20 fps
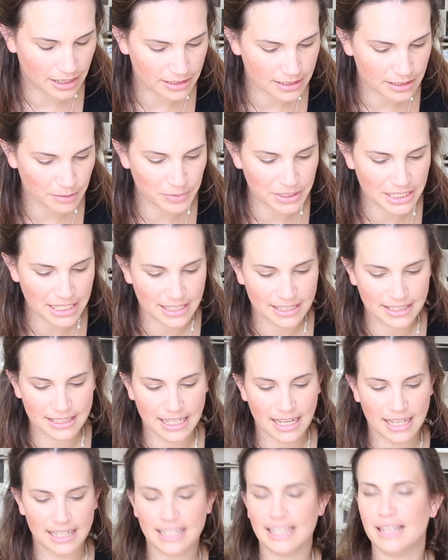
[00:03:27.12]
Somebody else
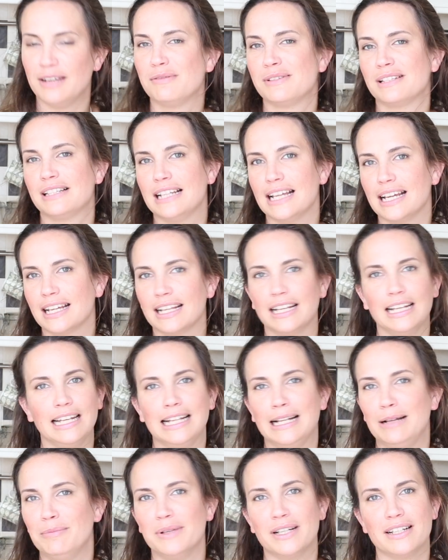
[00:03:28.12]
said it was like a
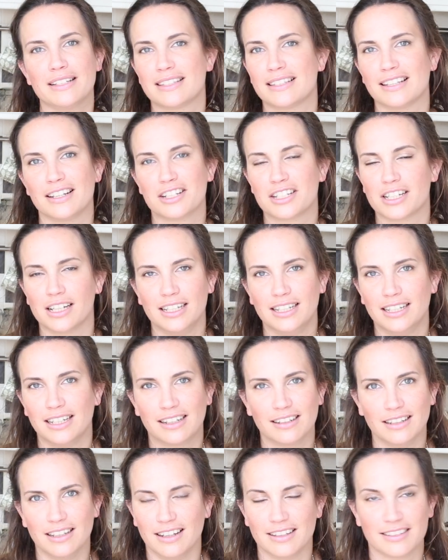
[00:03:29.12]
little bit of sunshine in a
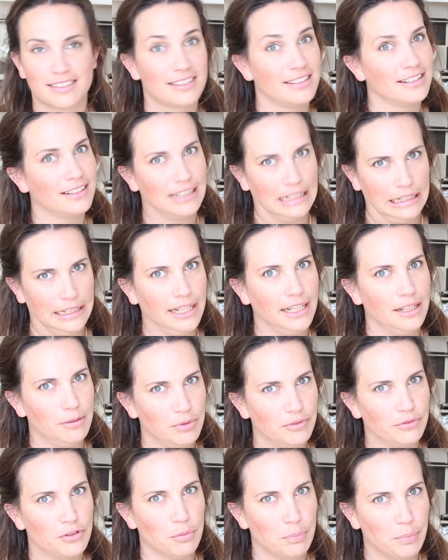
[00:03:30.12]
glass. Clearly
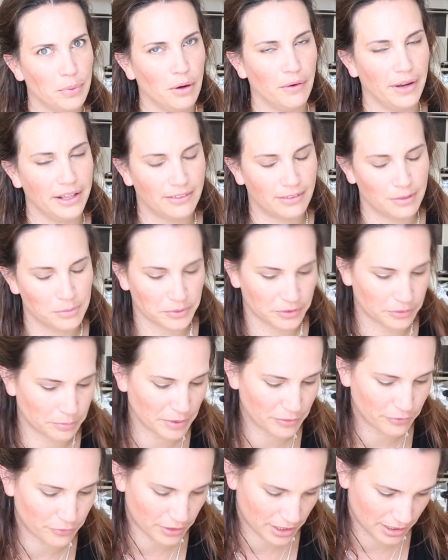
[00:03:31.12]
we've got poets amongst
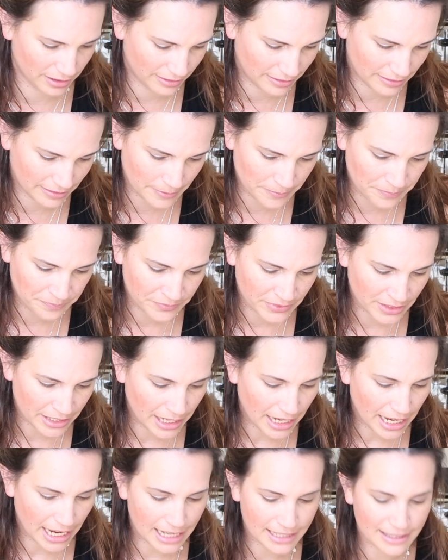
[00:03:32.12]
my friends.
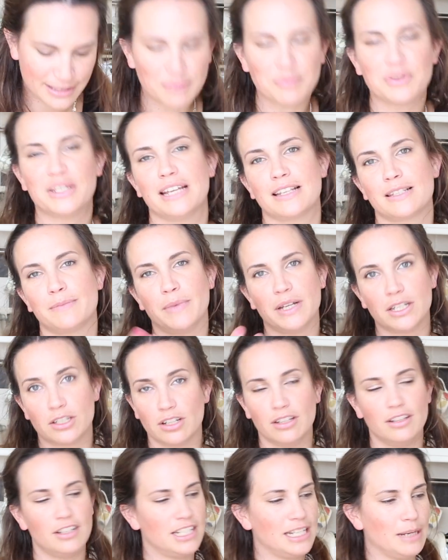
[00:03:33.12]
And somebody else
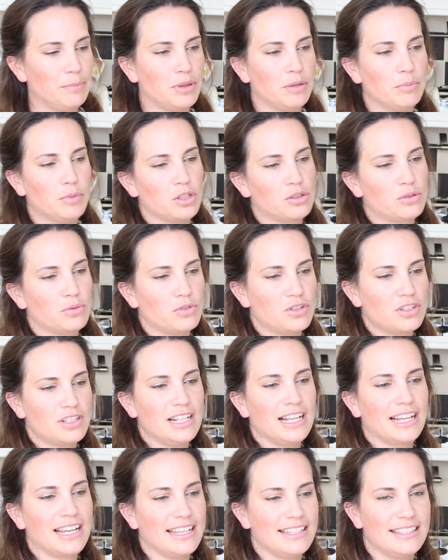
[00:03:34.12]
mentioned the shape of the bottle,
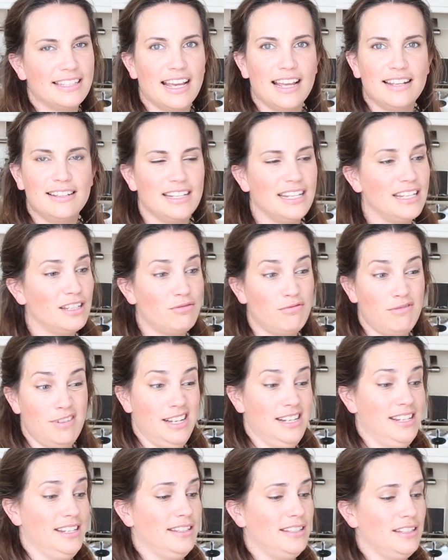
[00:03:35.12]
just like I said, it's
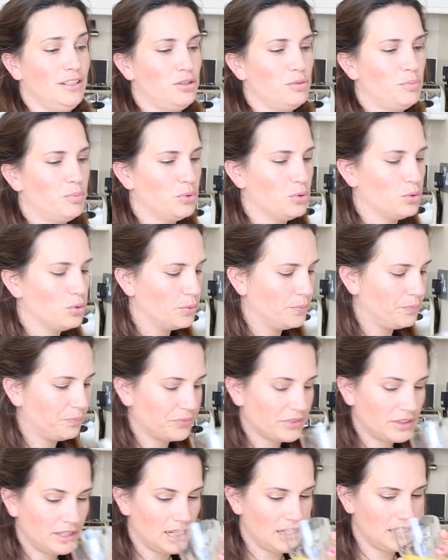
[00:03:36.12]
really easy to pour,
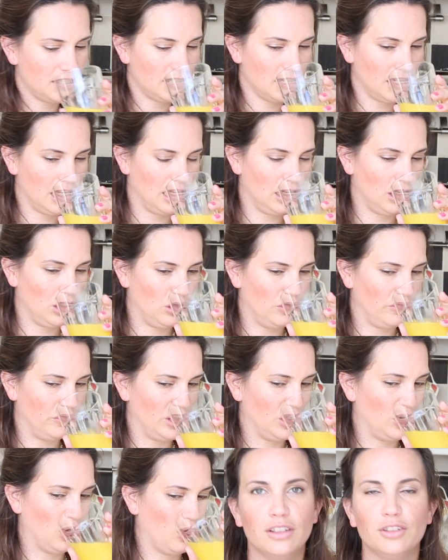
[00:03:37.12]
nice and
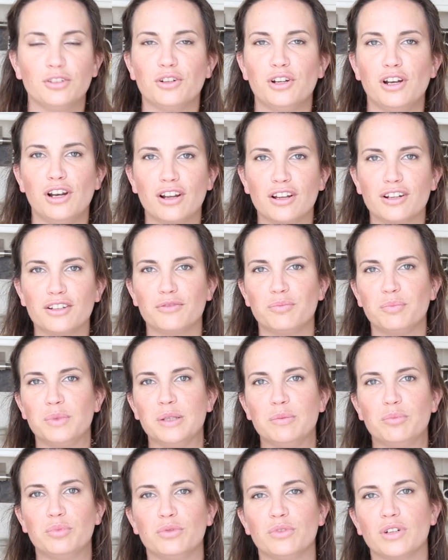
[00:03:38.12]
lovely. A lot of
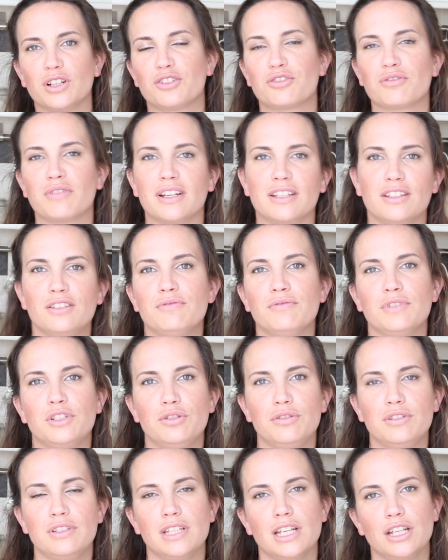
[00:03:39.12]
people are trying to
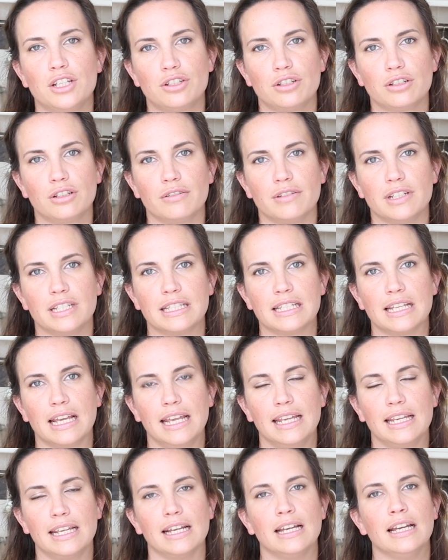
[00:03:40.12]
reduce their sugar
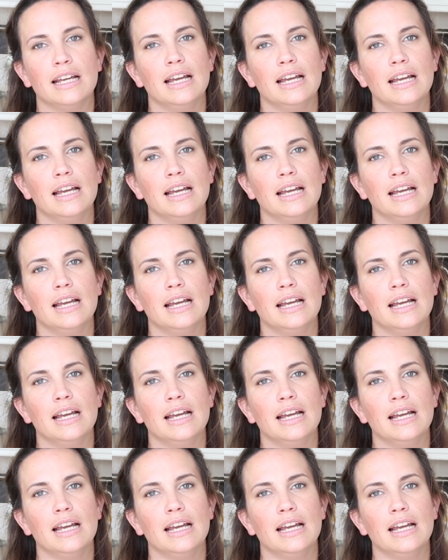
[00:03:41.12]
intake,